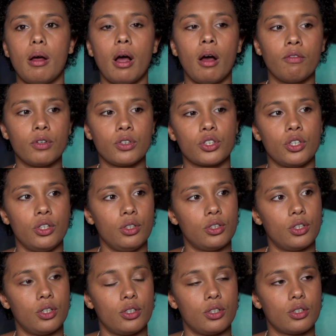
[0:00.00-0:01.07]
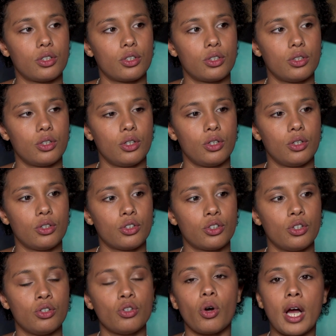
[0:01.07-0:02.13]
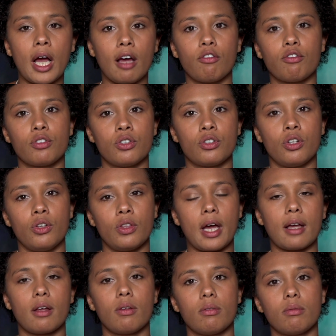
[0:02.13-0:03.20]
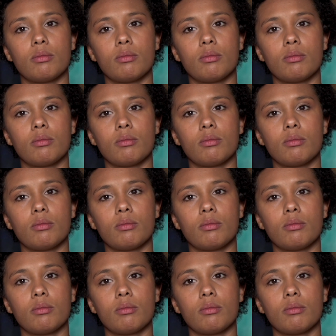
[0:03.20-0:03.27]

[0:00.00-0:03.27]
other students to not have to do that,